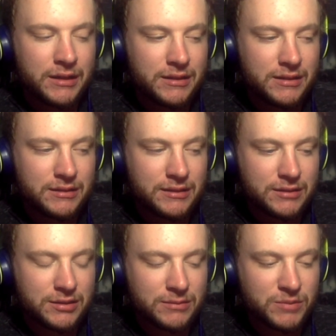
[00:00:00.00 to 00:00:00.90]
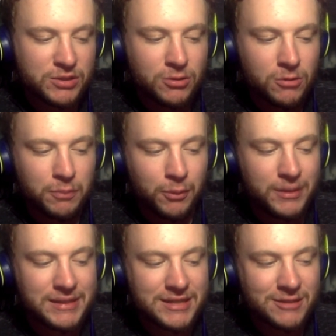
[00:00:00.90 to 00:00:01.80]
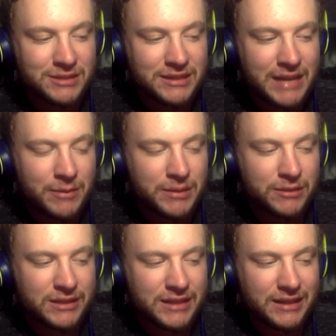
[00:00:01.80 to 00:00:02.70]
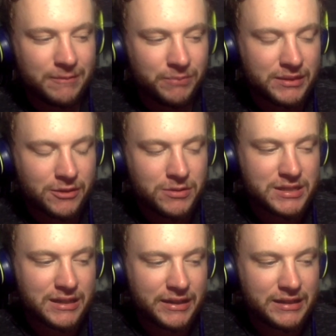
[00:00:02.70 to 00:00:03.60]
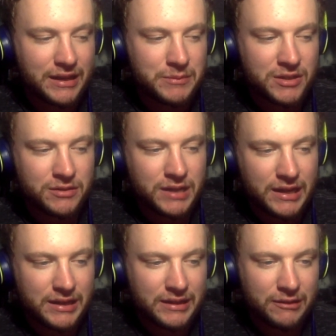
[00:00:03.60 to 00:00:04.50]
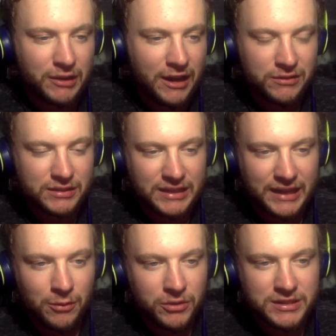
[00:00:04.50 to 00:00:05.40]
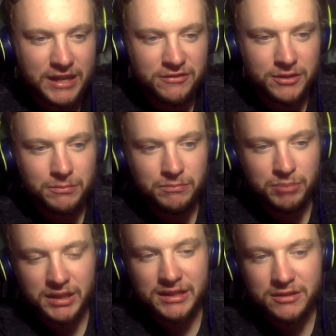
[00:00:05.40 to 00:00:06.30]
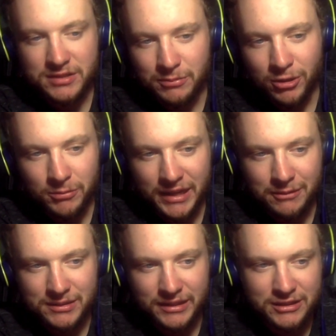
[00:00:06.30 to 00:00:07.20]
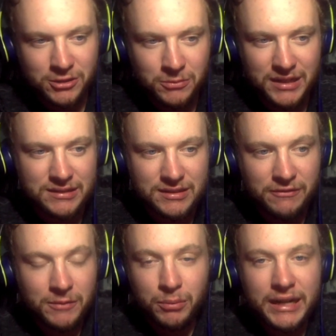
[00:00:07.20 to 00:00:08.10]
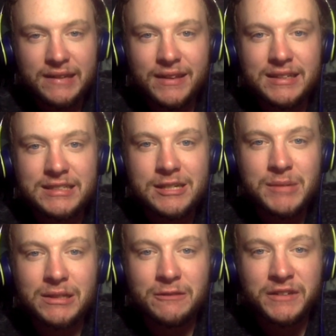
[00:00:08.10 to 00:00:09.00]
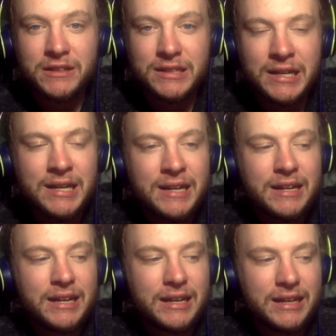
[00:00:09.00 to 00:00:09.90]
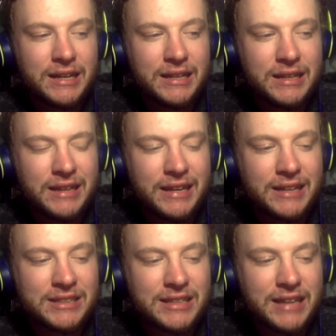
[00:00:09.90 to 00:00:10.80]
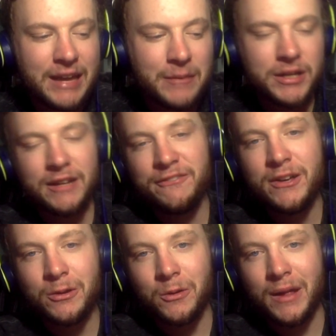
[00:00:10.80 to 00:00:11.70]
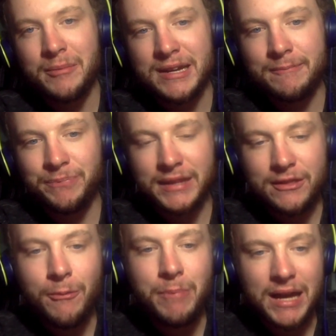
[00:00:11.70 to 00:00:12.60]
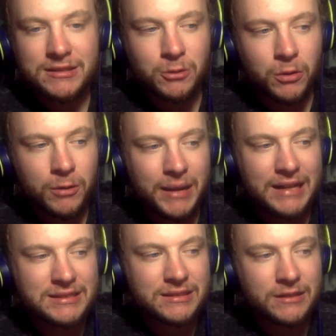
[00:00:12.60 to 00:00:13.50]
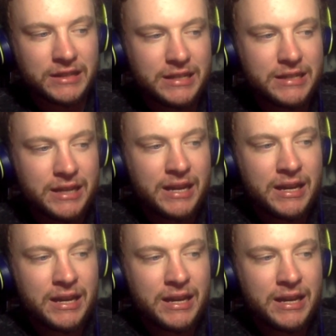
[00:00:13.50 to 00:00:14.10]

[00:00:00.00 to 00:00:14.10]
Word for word: Uh, score points and win the game. I mean, look at that Thursday night game the other day. How the Cowboys gave the Buccaneers the ball back with like two minutes left, and Brady led the team down the field, and, and they kicked the game-winning field goal. I mean, the best quarterbacks in the league